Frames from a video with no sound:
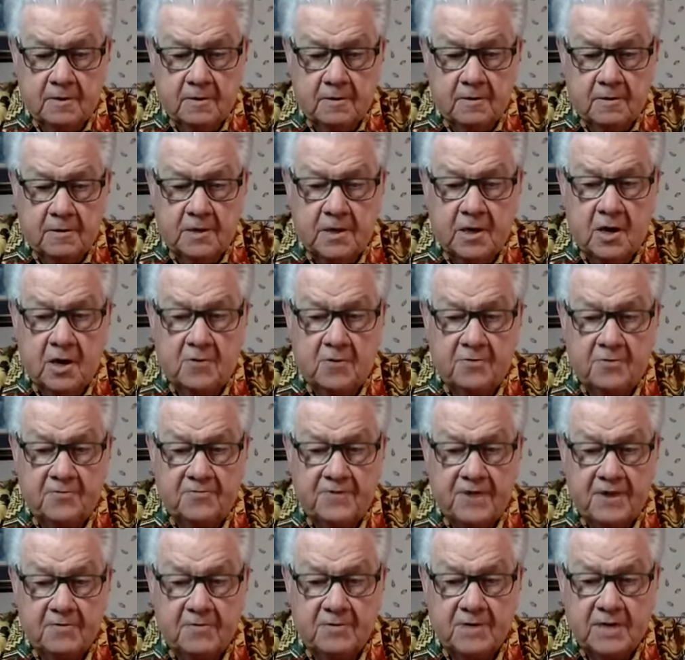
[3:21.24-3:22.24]
The other
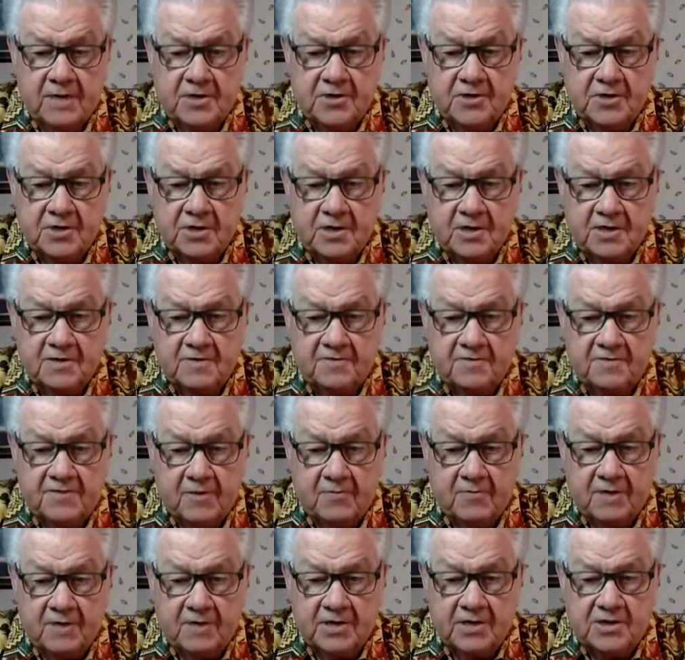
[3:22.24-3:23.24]
foundation is a
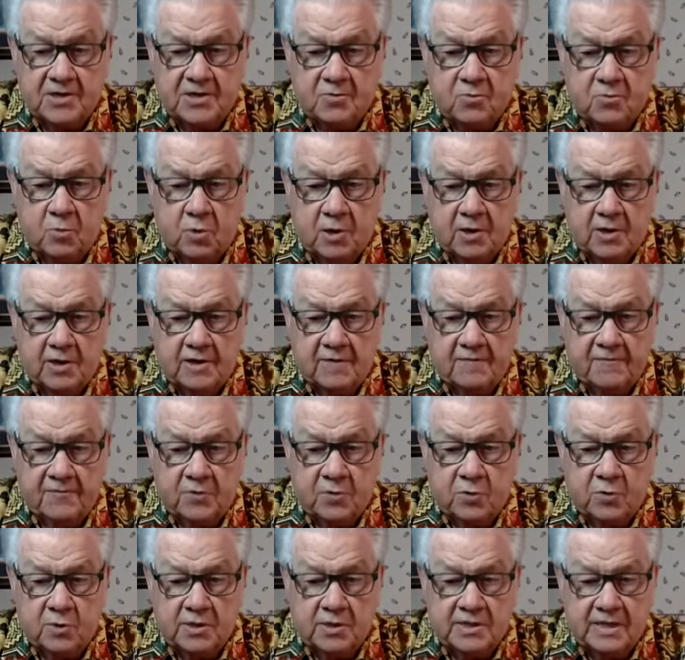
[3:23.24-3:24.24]
foundation where if
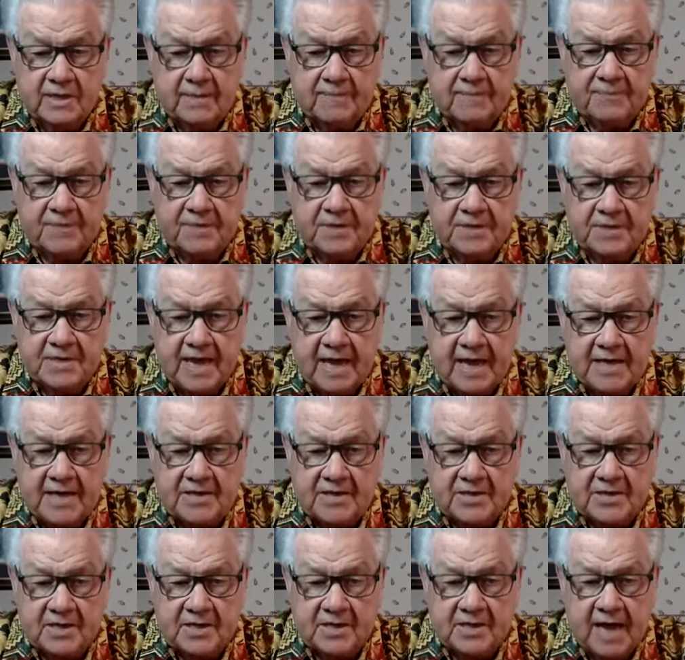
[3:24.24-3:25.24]
you accept this as
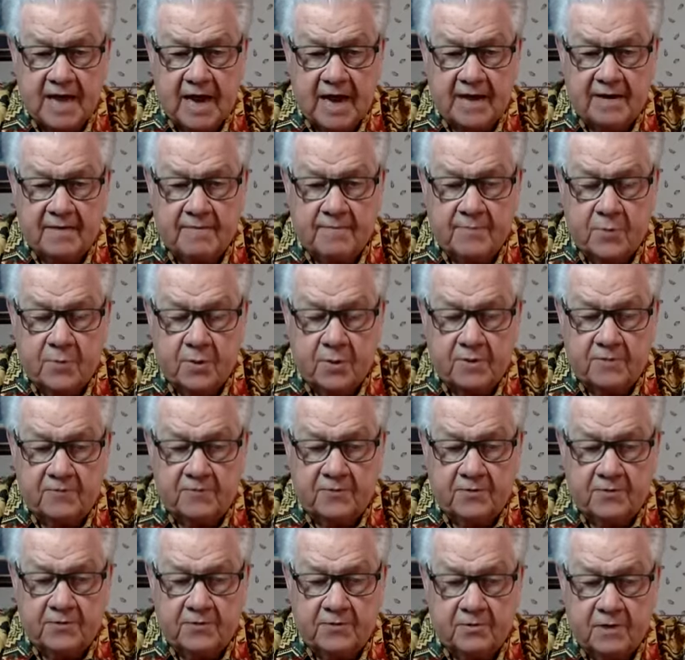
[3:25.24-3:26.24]
the guiding point
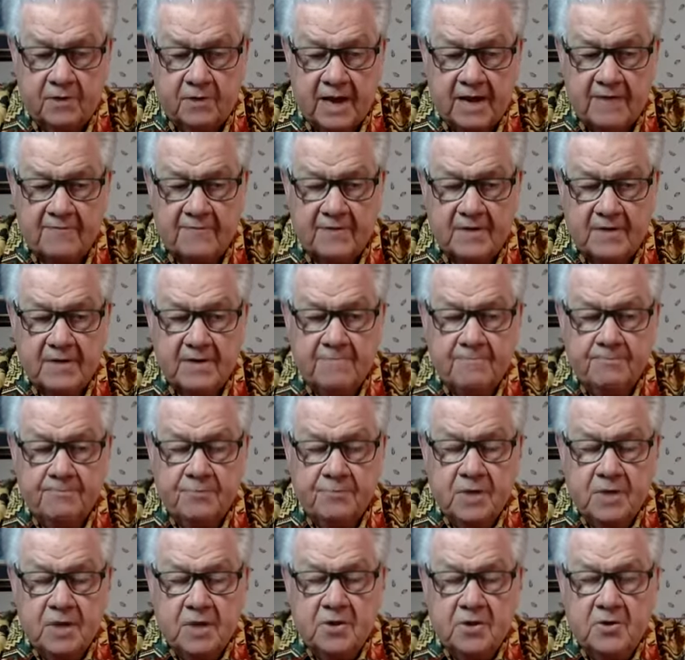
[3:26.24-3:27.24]
for your life,
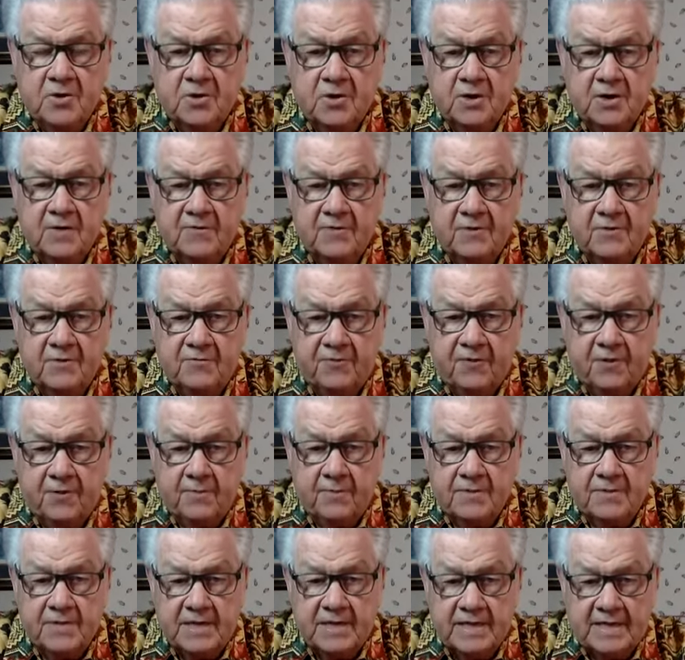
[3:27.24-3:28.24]
you're living
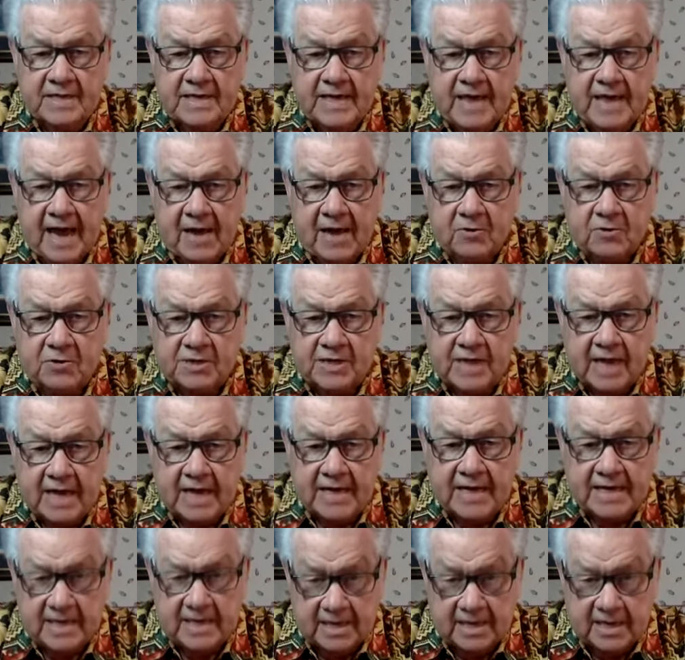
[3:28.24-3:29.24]
from the
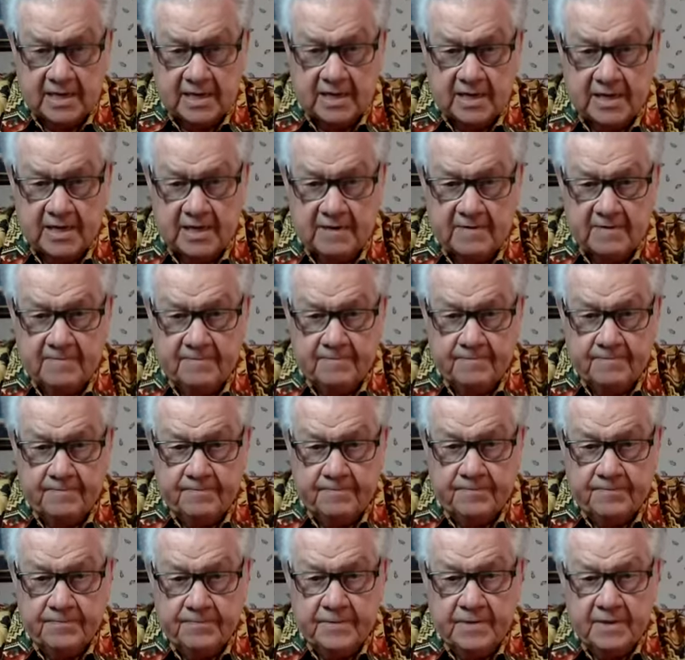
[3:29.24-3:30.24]
outside in.
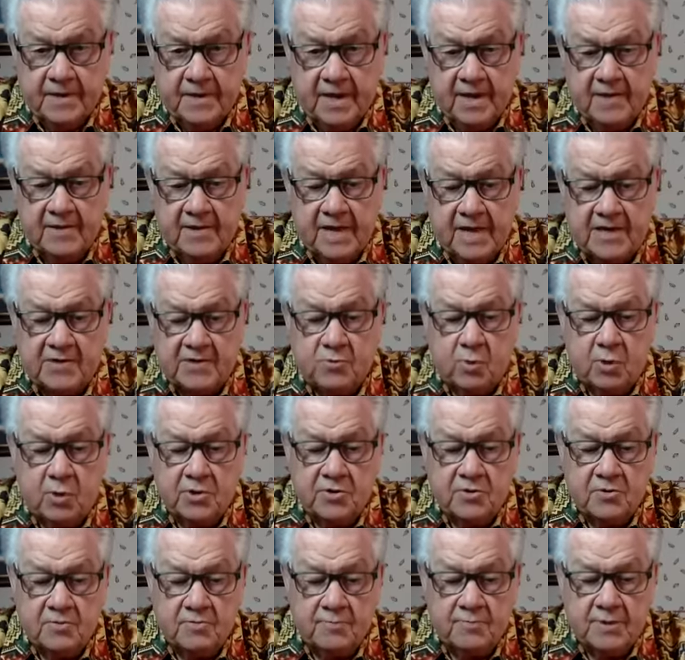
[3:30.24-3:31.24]
And that's where
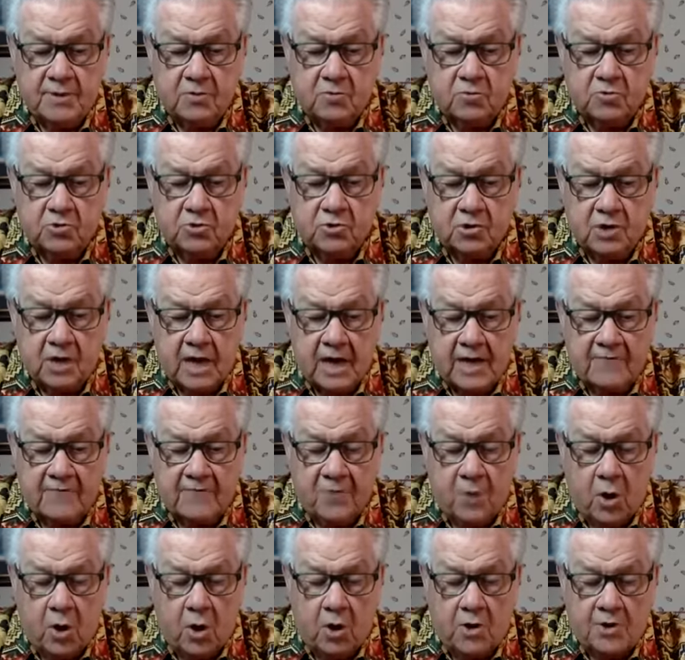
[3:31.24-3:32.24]
you build your life
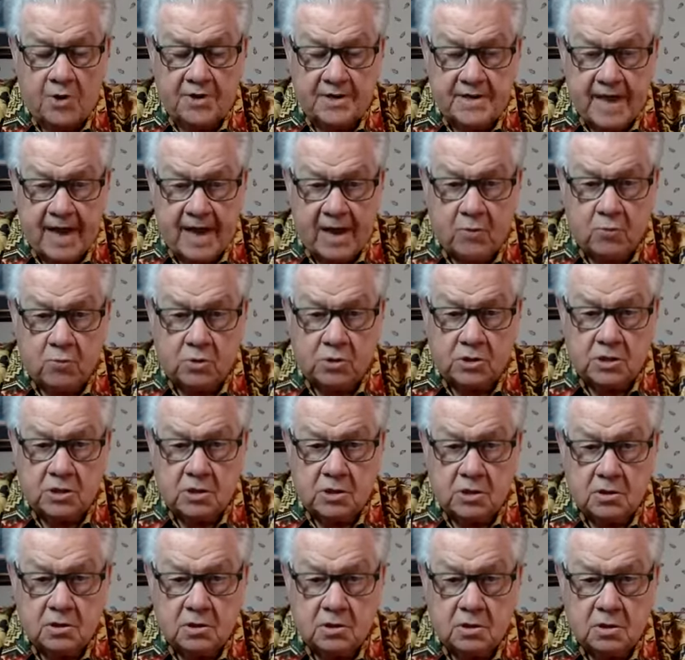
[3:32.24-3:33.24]
on doubt,
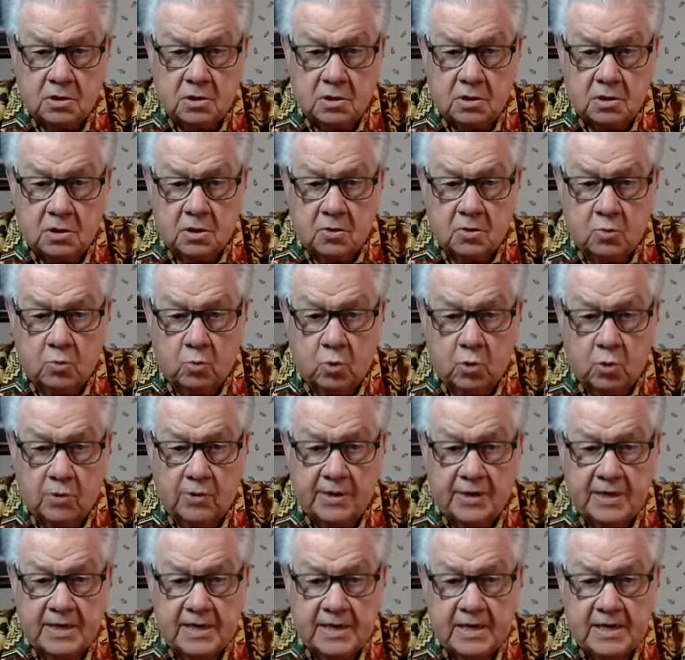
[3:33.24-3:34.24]

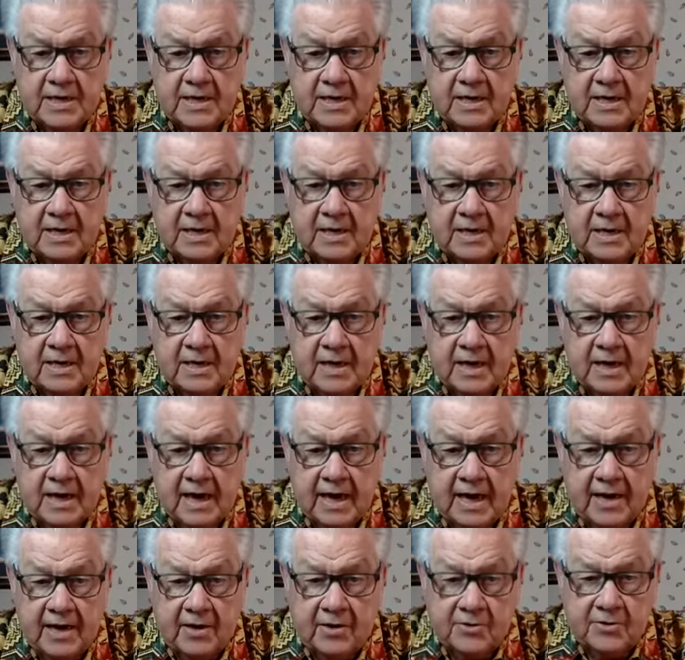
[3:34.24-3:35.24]
worry,
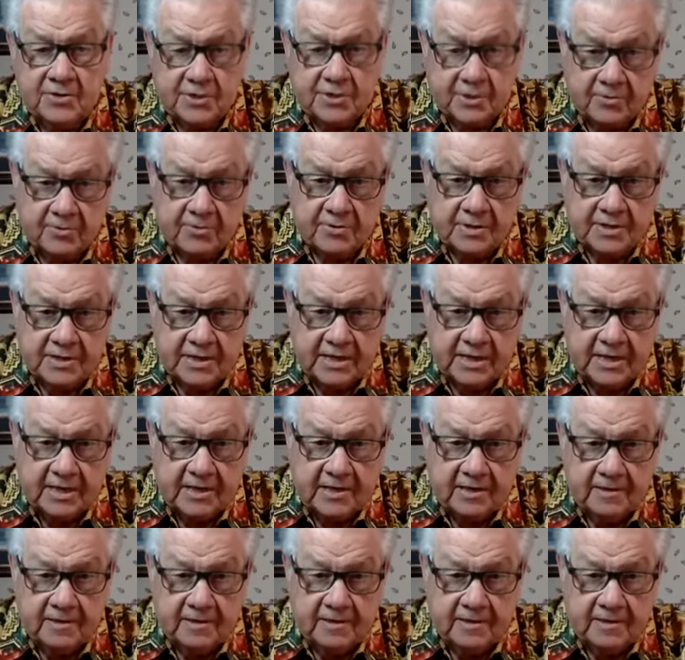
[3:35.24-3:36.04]
and uncertainty.